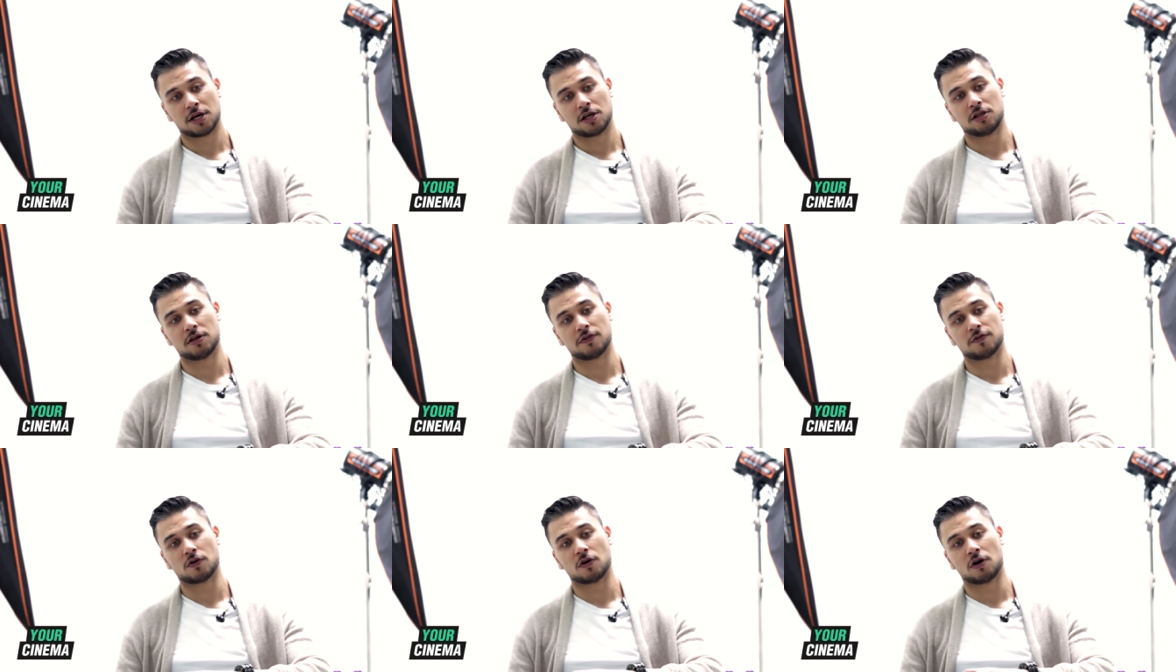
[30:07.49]

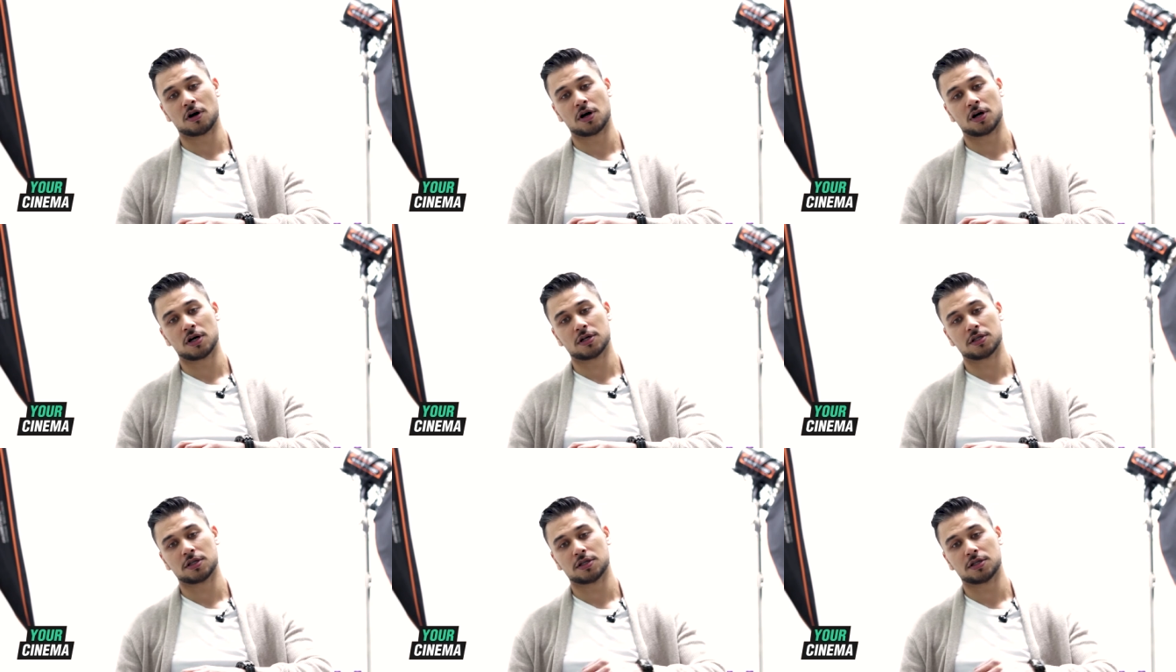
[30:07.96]
you've
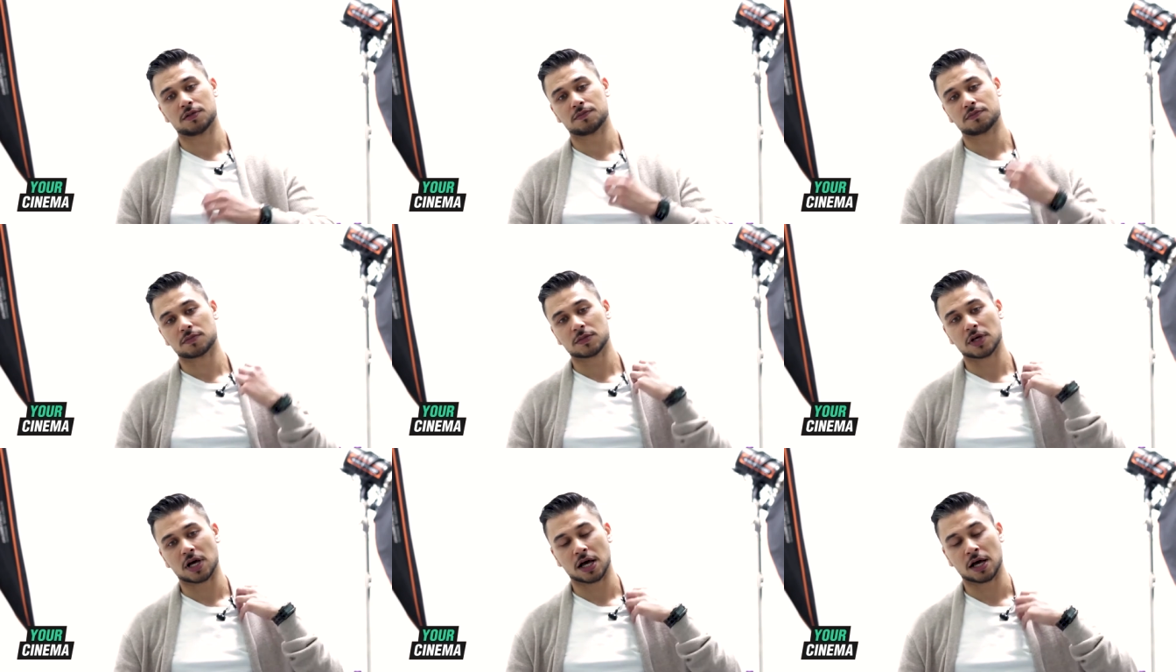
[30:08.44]
got
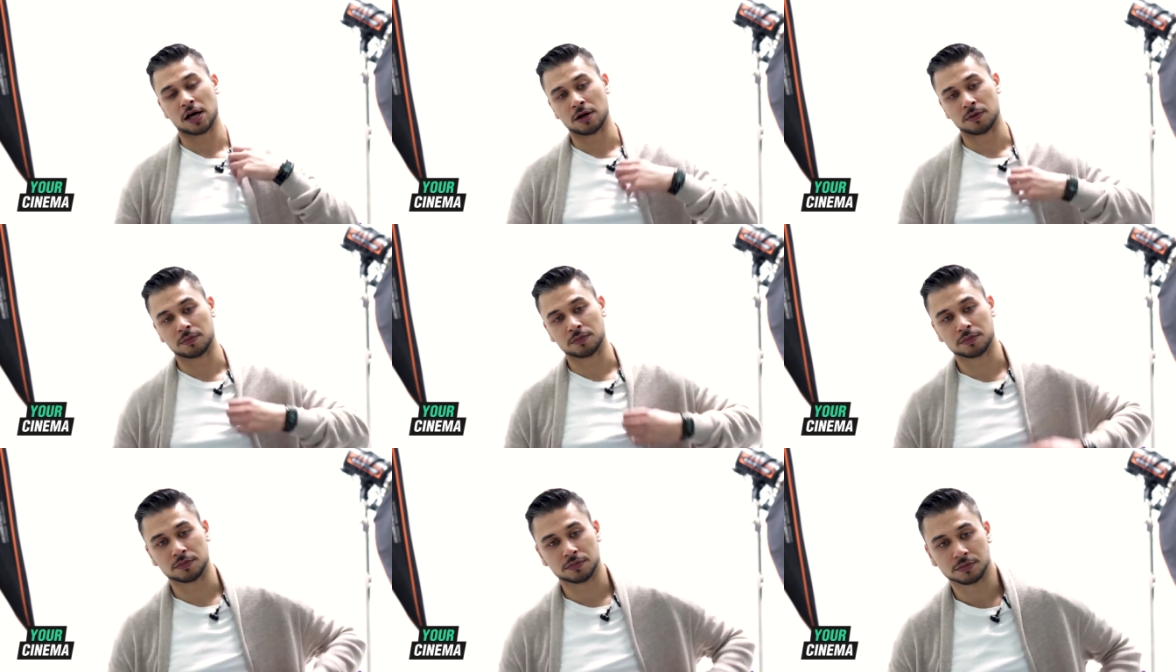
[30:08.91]

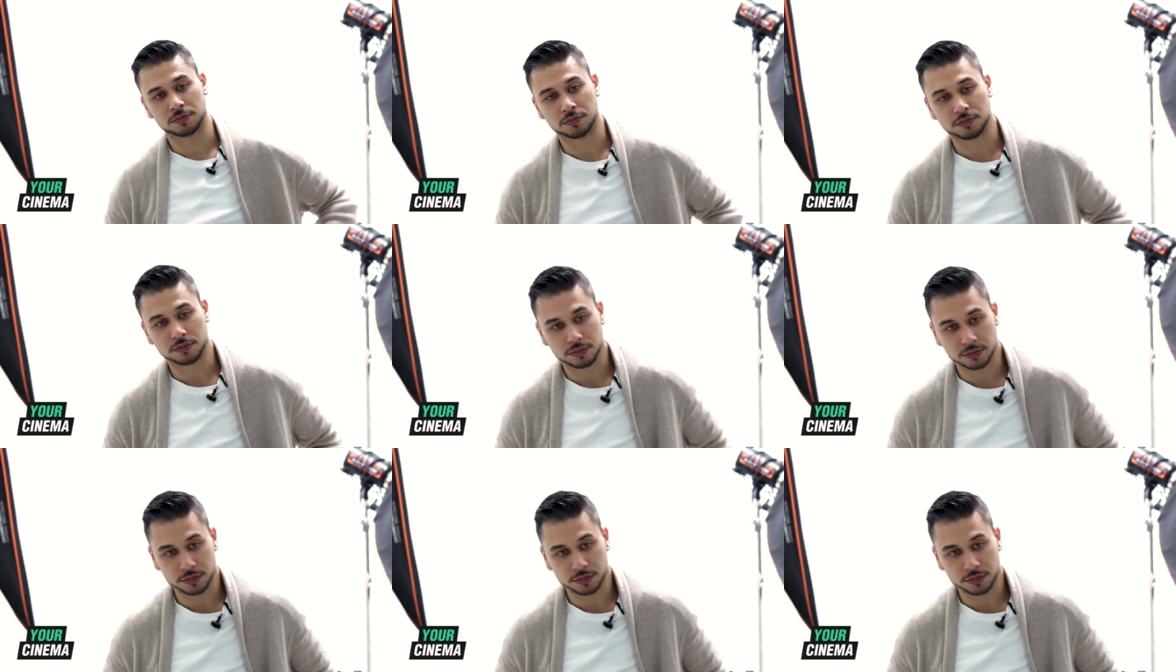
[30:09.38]
um,